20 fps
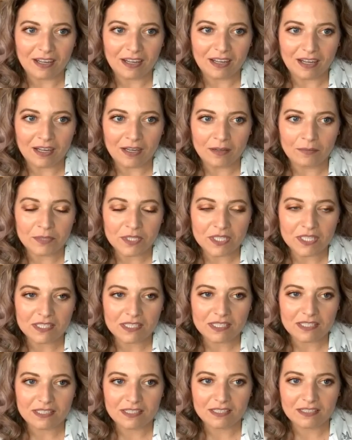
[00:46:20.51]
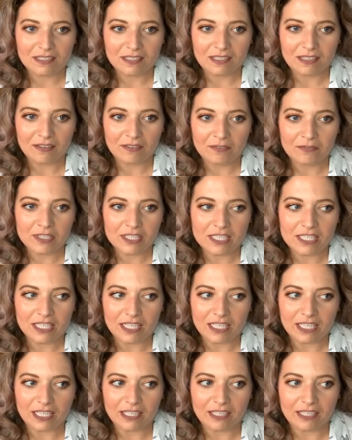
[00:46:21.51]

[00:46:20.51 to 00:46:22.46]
I'm just like,